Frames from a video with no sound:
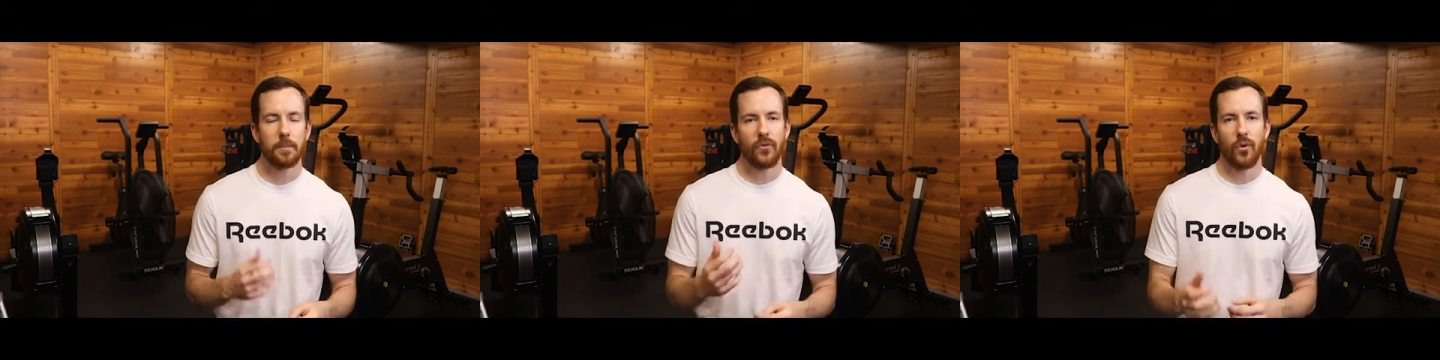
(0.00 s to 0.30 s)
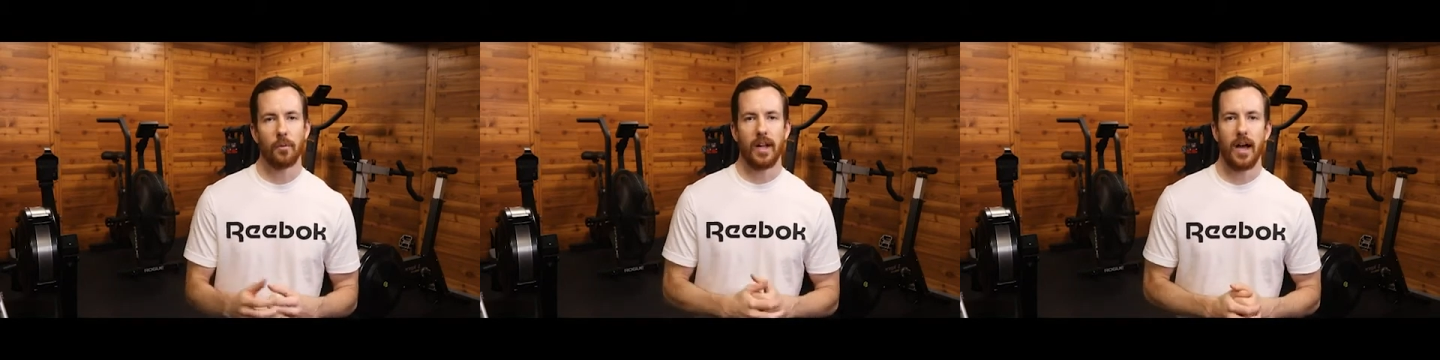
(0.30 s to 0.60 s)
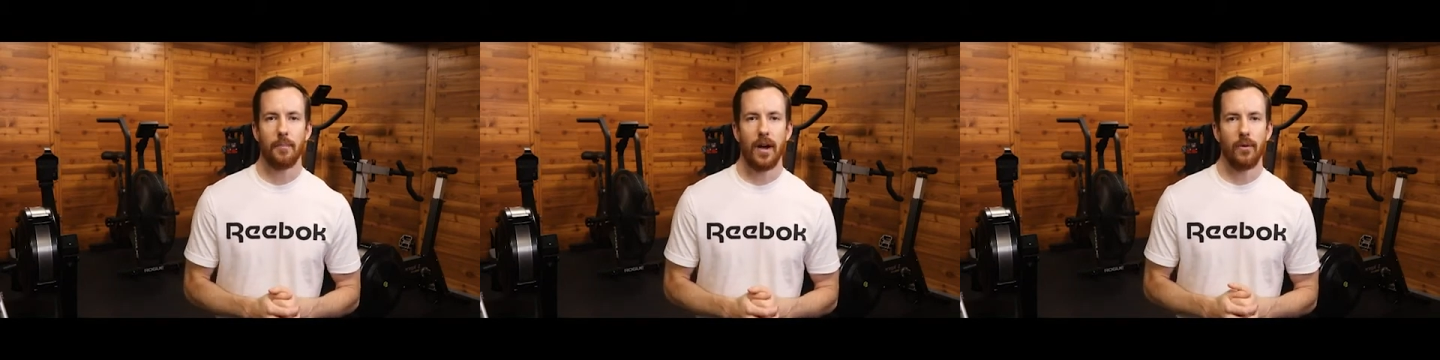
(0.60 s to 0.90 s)
perform
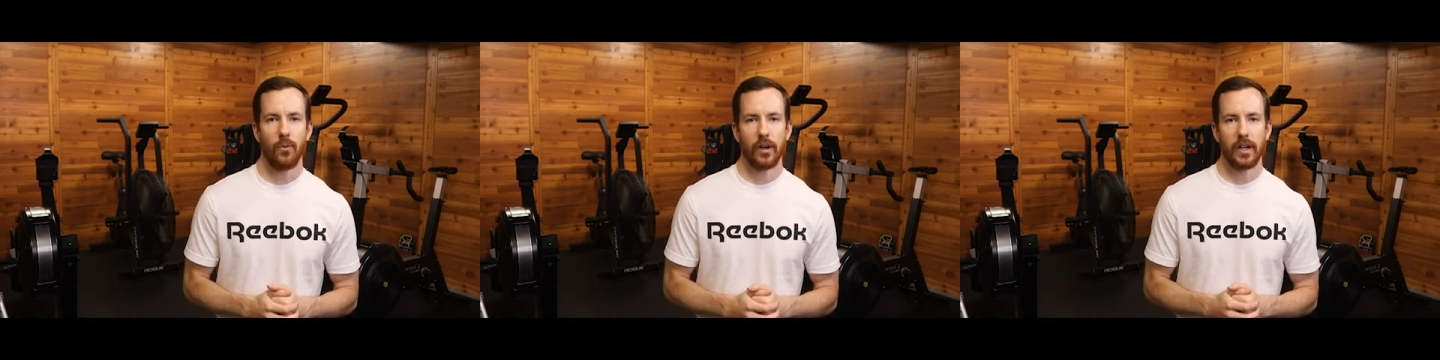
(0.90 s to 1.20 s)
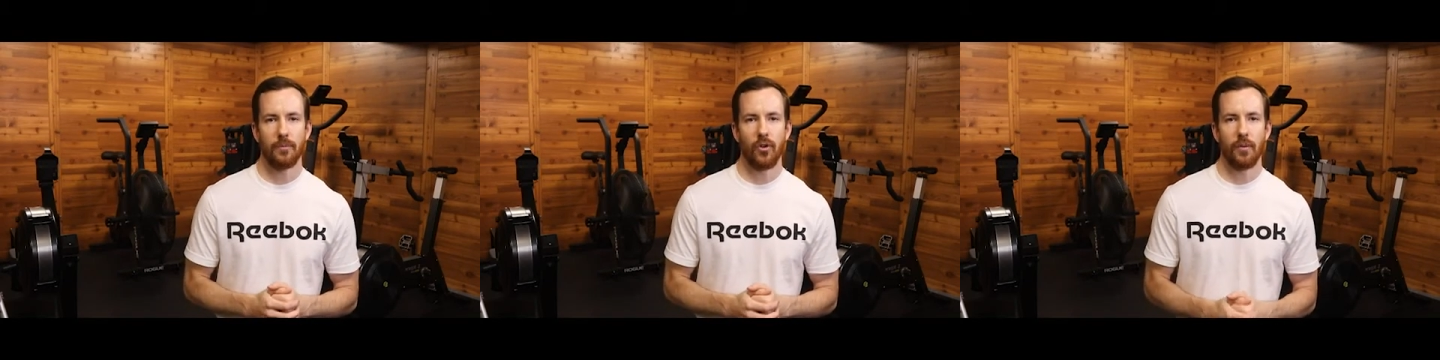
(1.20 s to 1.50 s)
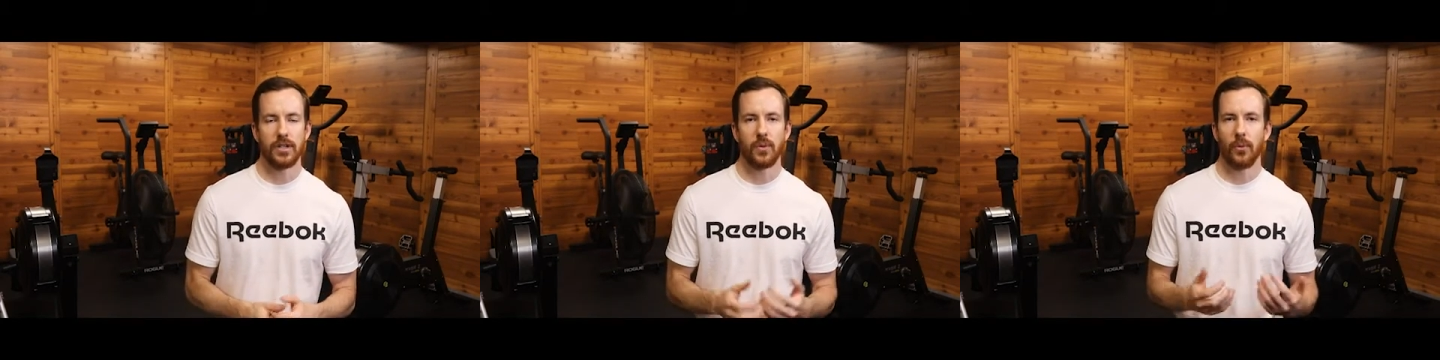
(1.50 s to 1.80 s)
compound workout
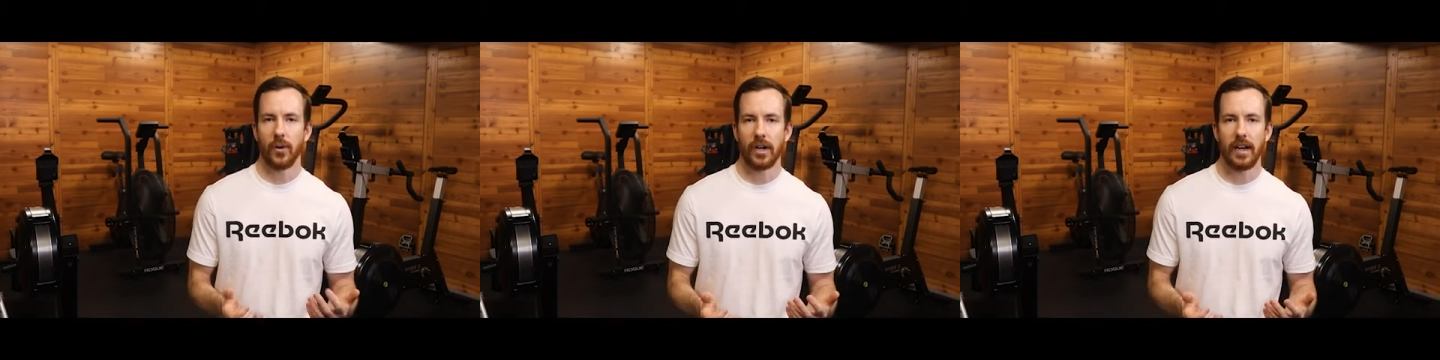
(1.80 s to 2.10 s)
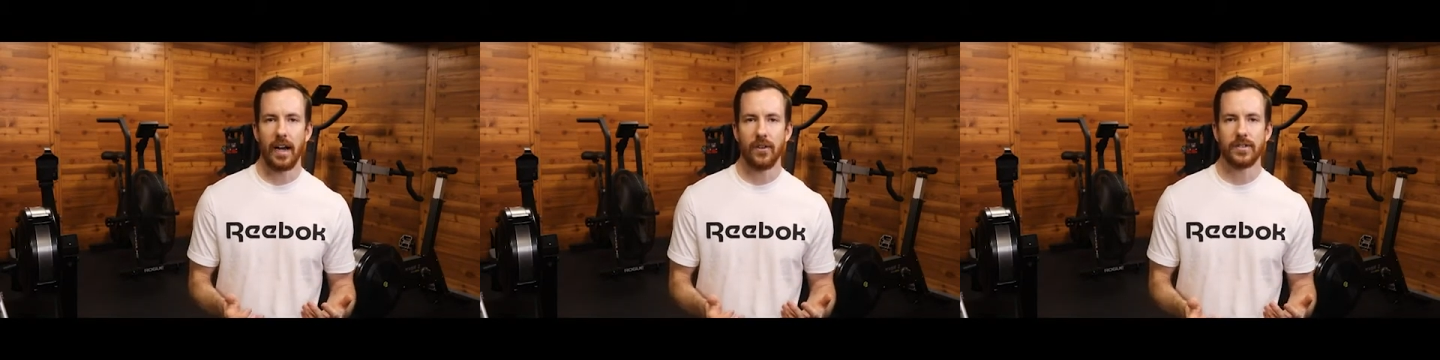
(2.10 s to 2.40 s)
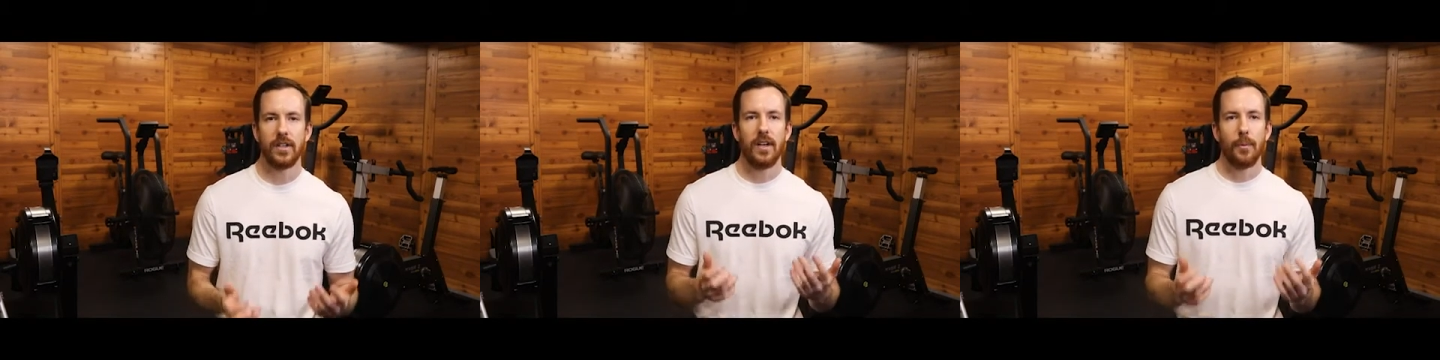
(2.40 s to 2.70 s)
movements when working
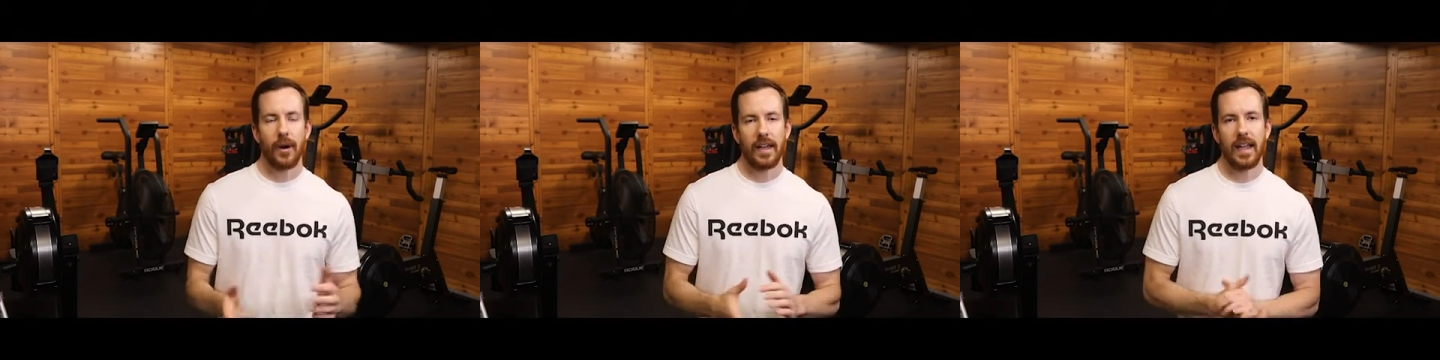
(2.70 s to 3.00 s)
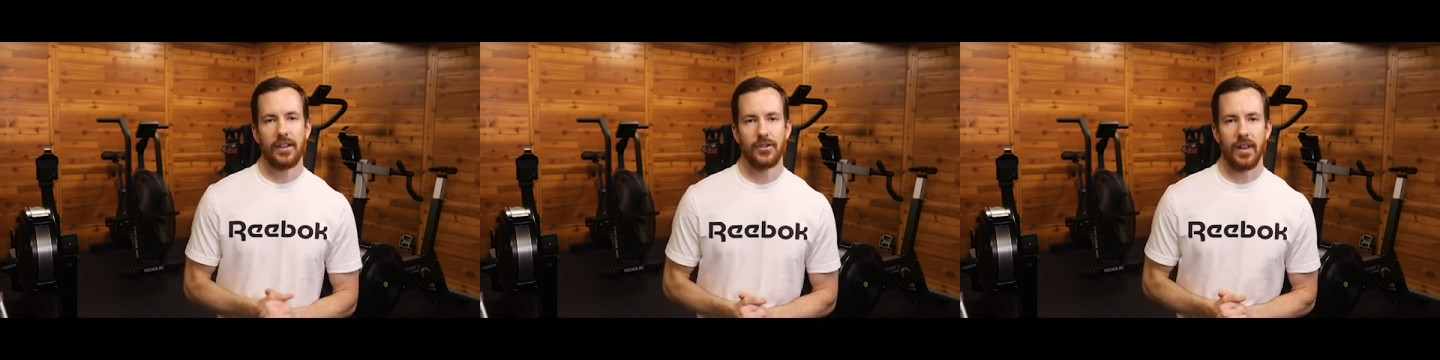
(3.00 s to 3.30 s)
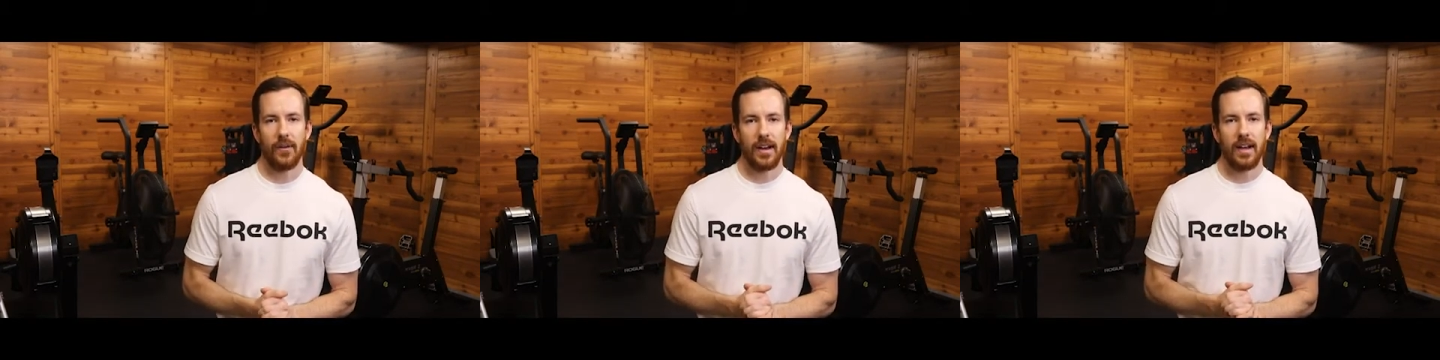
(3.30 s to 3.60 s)
out, but I can't do
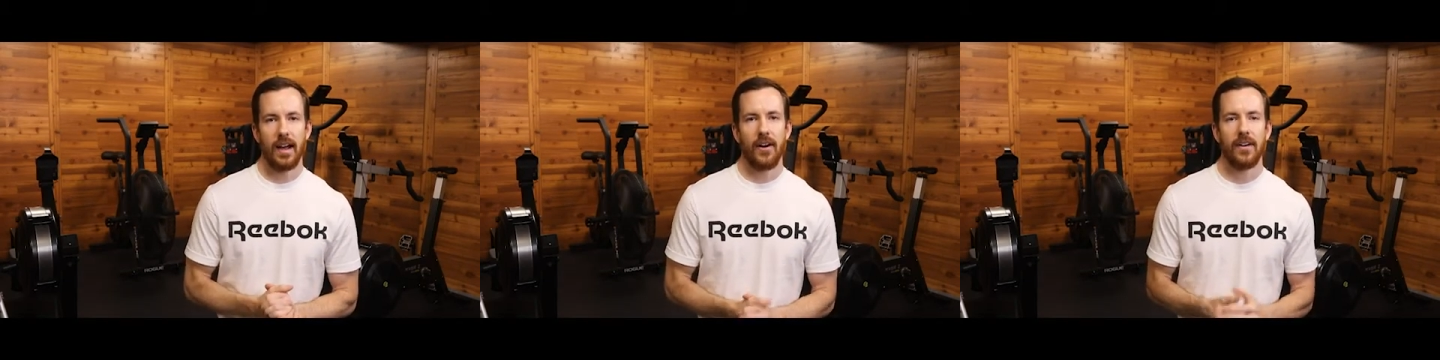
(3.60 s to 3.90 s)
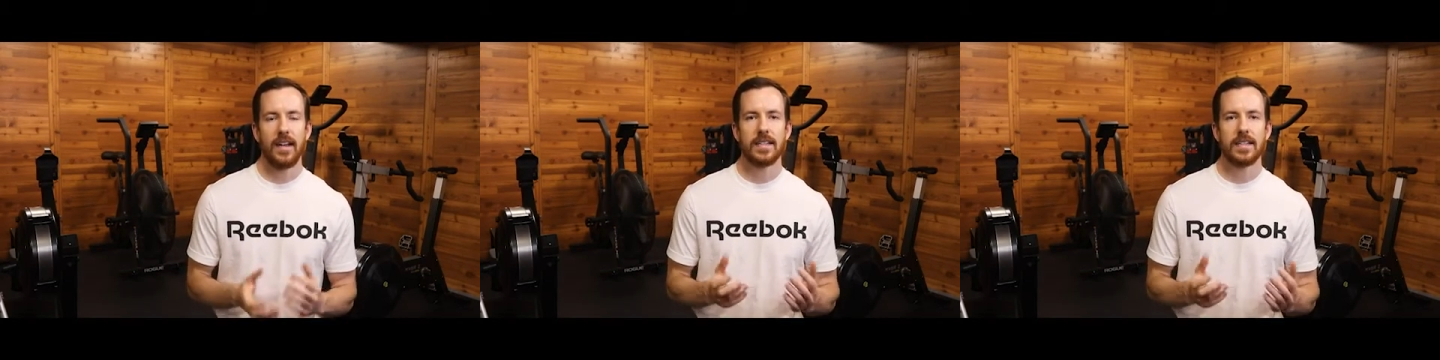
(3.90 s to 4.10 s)
that right now.